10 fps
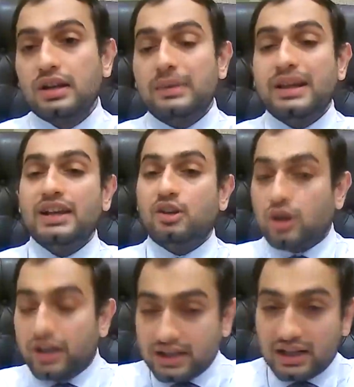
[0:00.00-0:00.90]
meaning
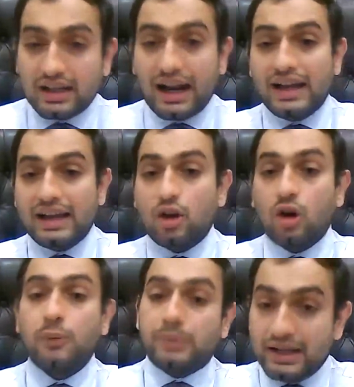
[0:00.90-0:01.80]
during the trial or
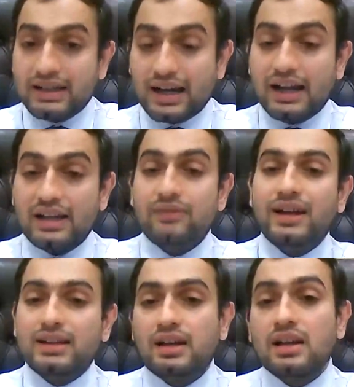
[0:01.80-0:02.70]
pre-trial,
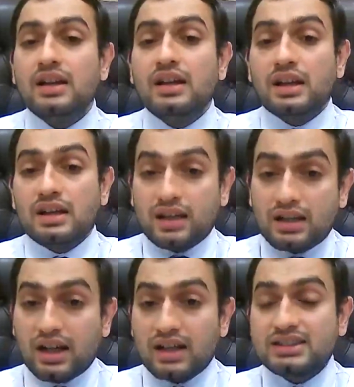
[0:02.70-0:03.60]
whether the
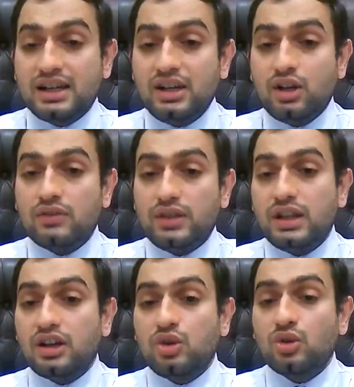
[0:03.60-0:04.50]
custody of the
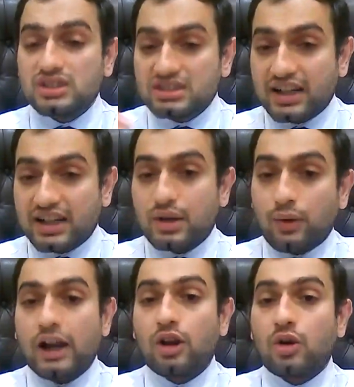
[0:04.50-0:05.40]
accused is
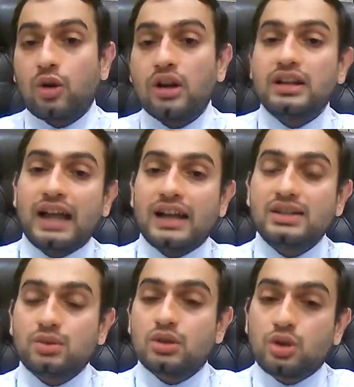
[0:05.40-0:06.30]
required or not, that
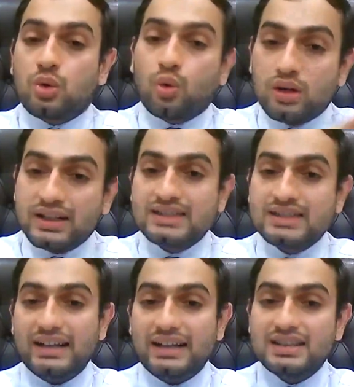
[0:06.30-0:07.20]
is what the court
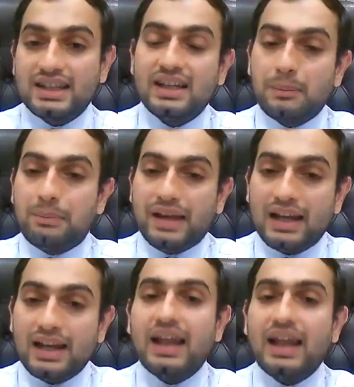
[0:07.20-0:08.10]
decides in a bail
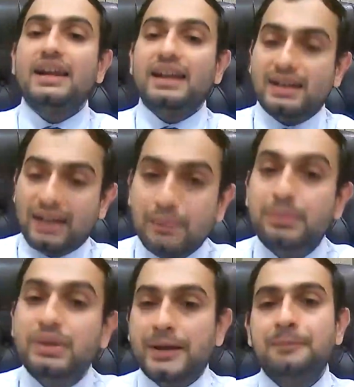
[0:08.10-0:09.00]
and an
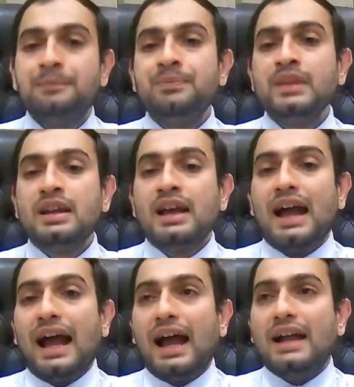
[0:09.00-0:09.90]
ABA.
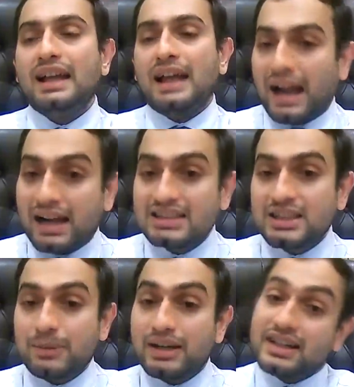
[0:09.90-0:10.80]
And an
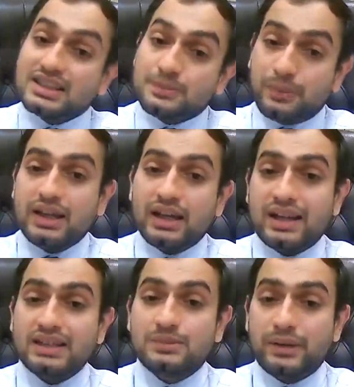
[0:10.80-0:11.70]
anticipatory is
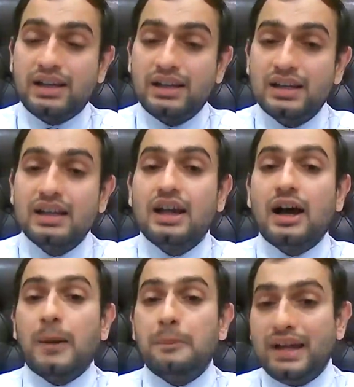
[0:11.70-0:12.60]
pre-arrest bail.
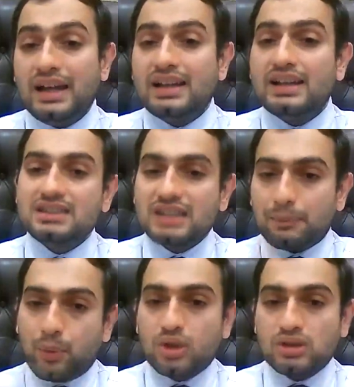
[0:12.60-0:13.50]
A bail is
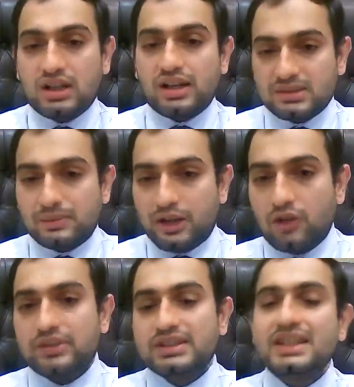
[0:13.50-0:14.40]
post-arrest bail,
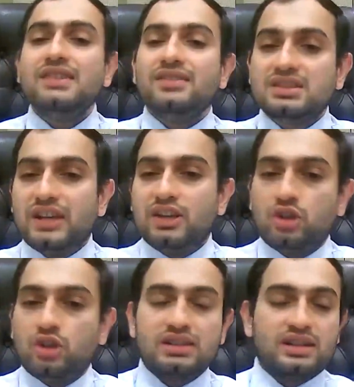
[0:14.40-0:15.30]
obviously, which is when you're
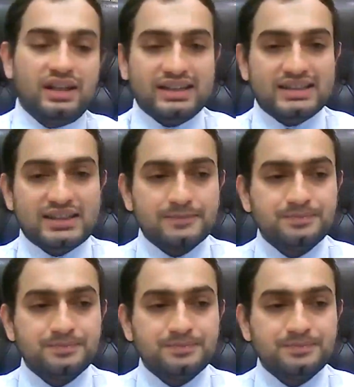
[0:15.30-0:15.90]
released.